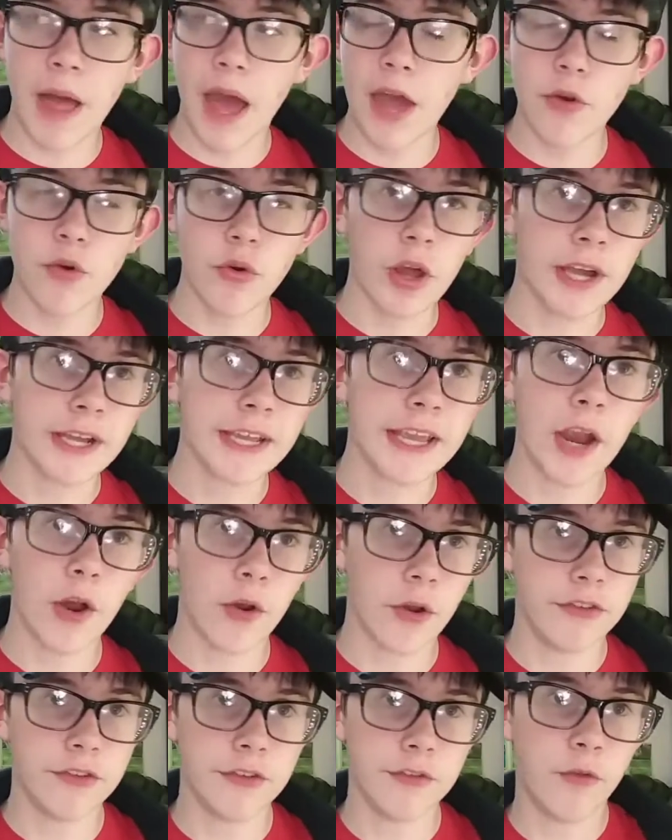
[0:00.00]
I do not
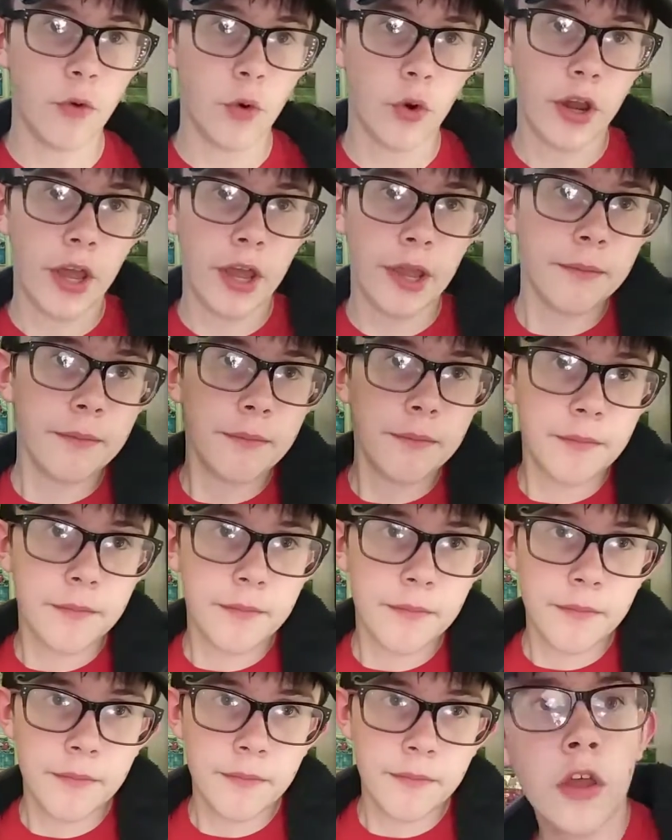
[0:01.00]
he's in Fortnite.
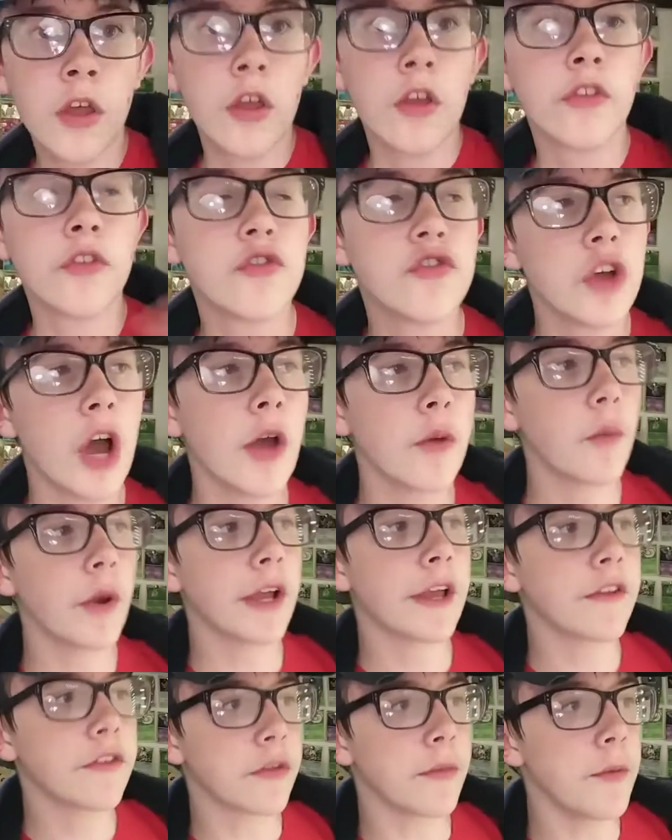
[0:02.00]
So John
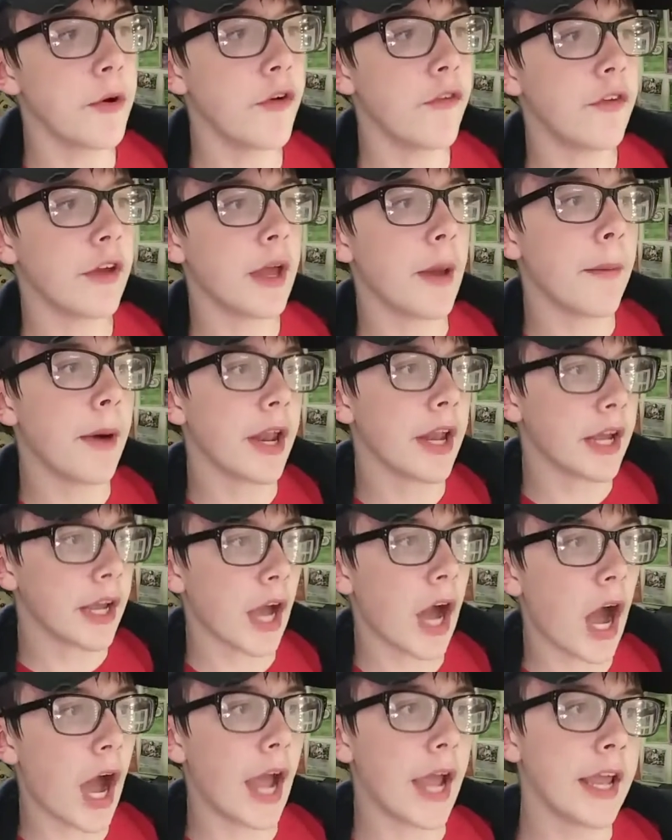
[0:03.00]
Wick is the movie about a
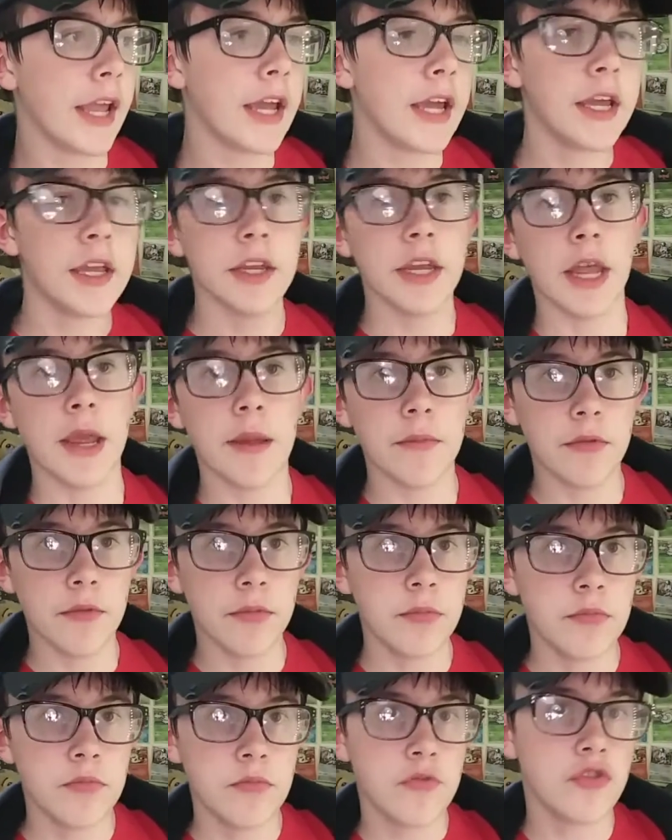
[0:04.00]
guy named
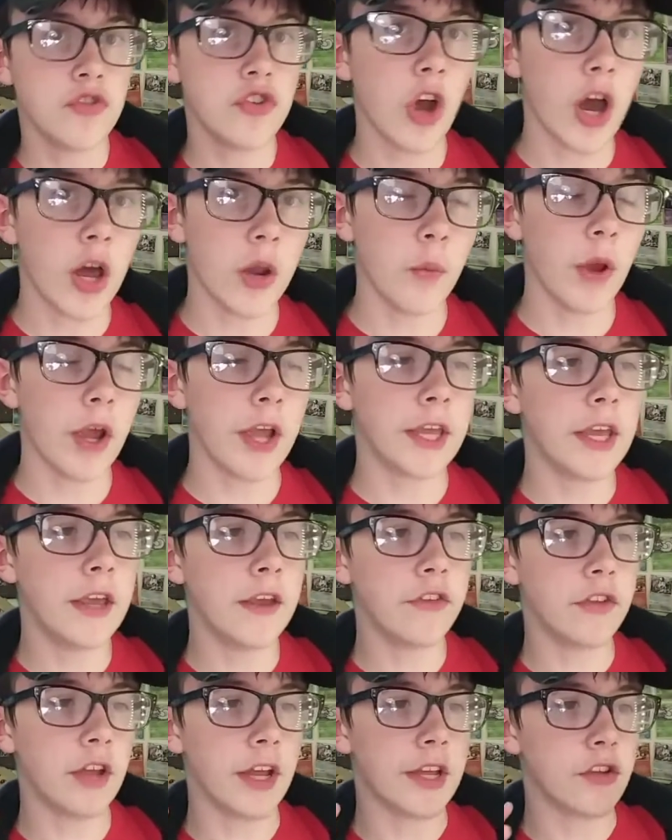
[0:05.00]
John Wick.
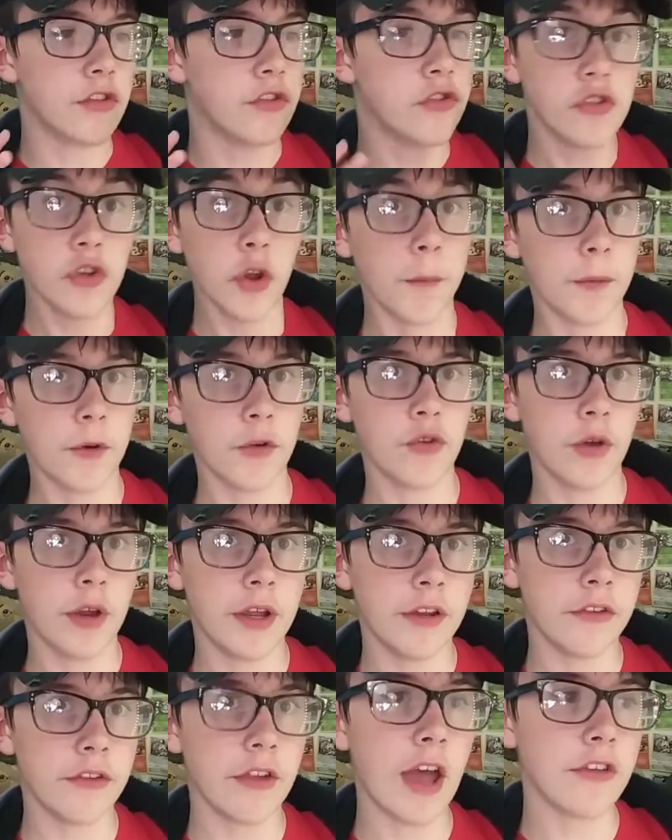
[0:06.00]
He's like a super
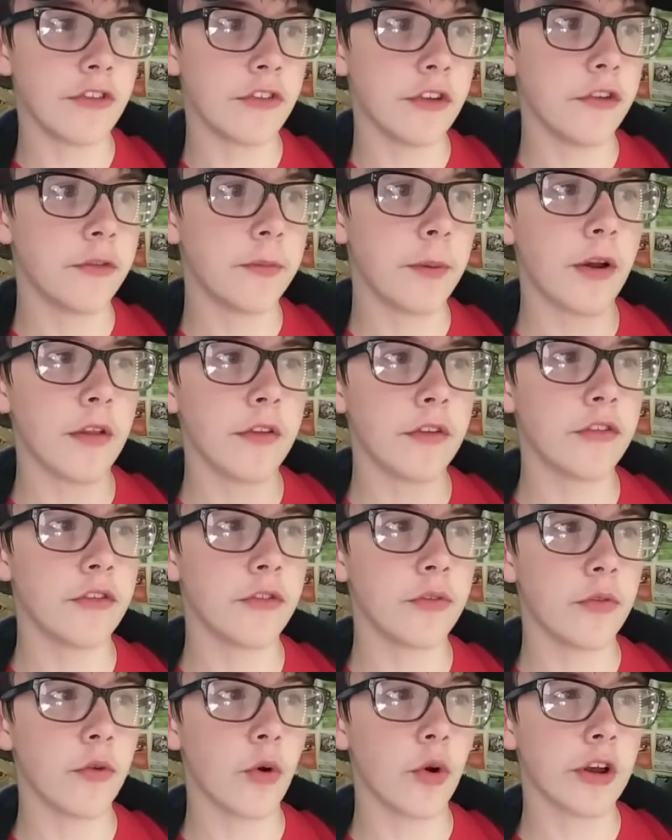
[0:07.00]
trained assassin. He's part of
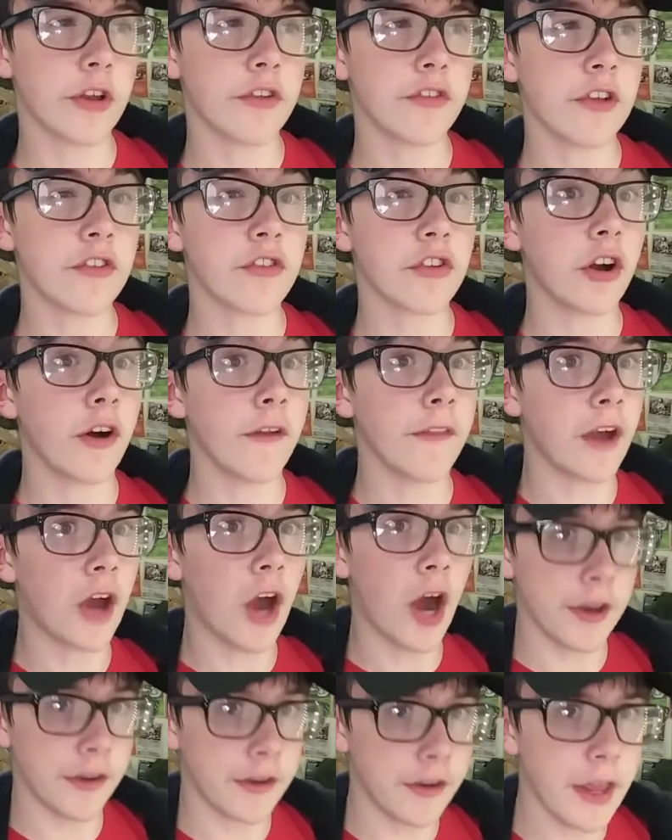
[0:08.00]
this organization called the
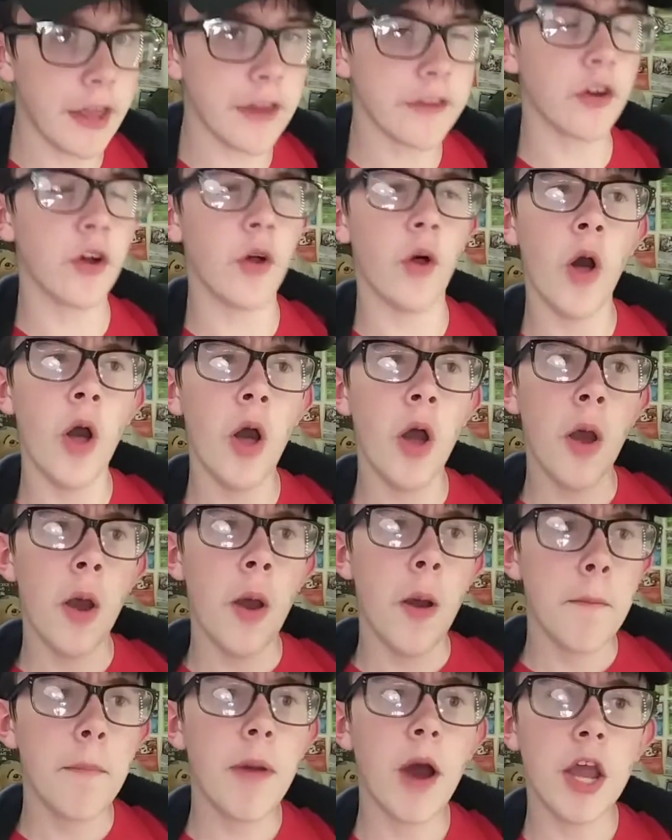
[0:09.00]
Continental.
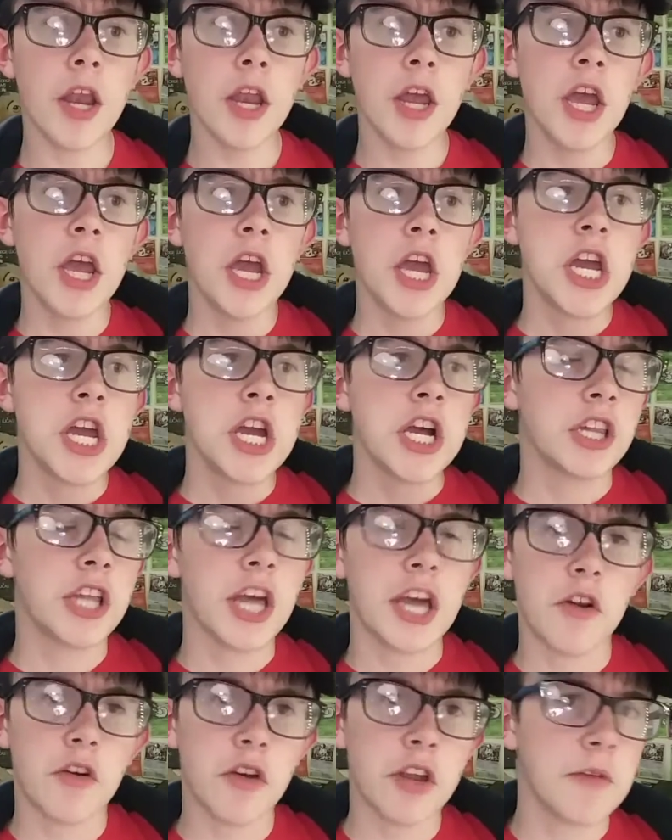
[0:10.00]
But
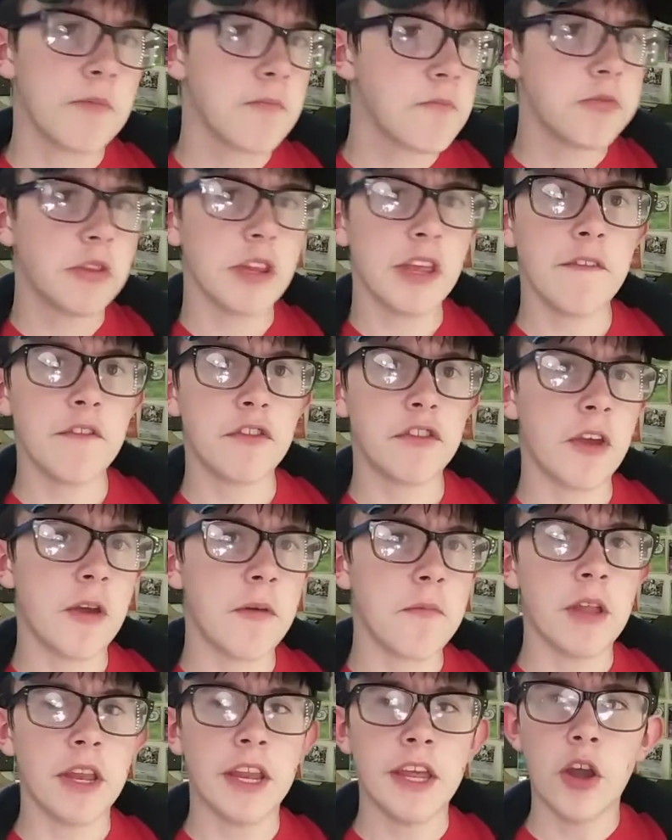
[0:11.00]
later he leaves
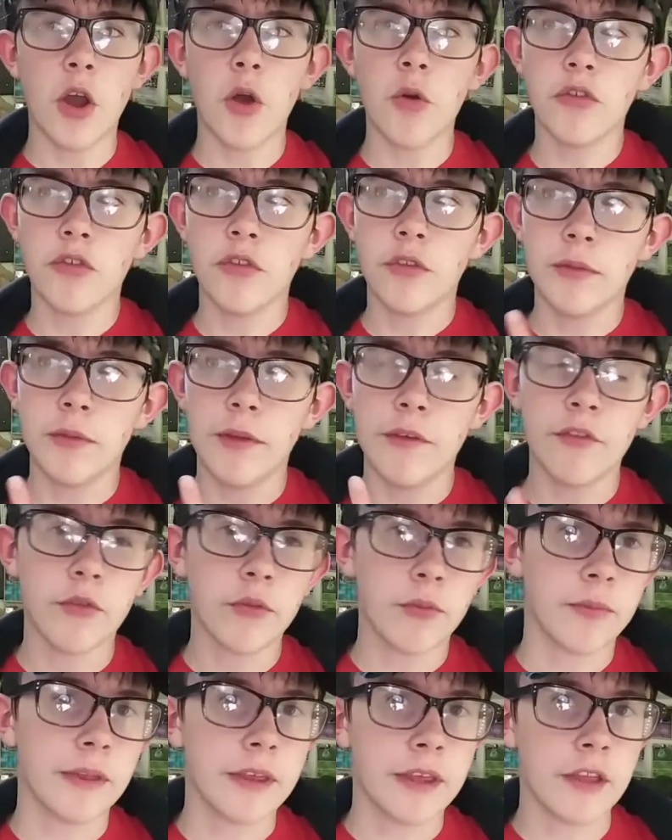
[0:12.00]
it and he goes and
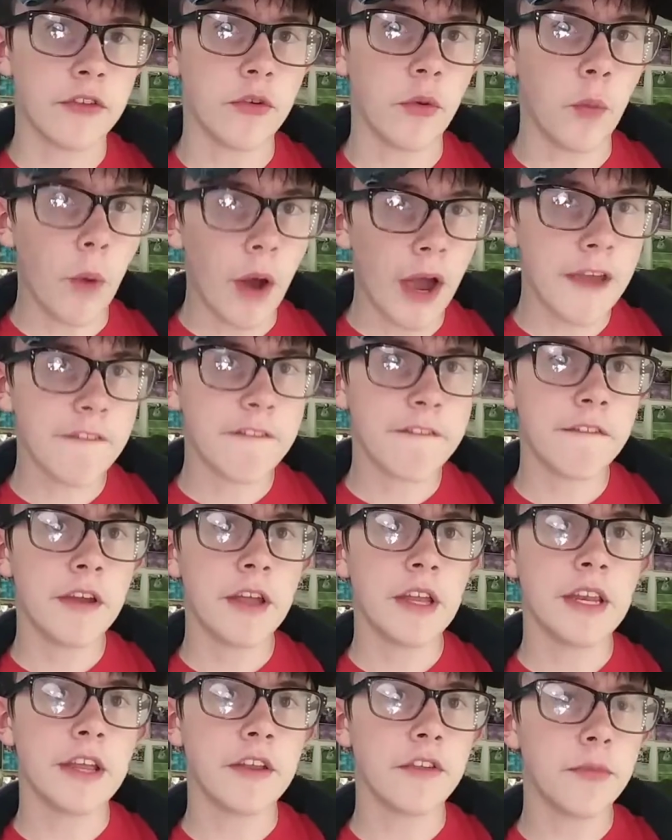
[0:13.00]
lives he gets a wife,
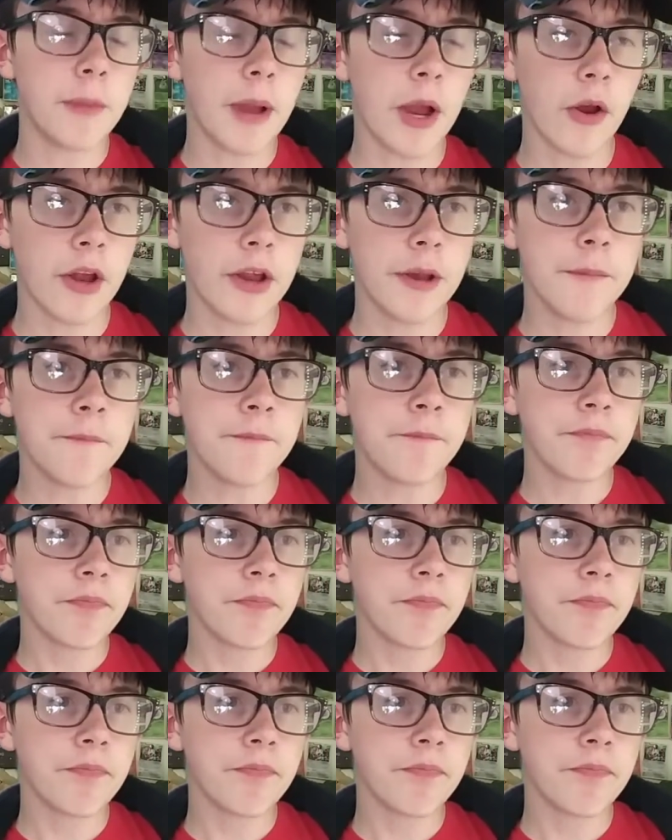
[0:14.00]
He gets married.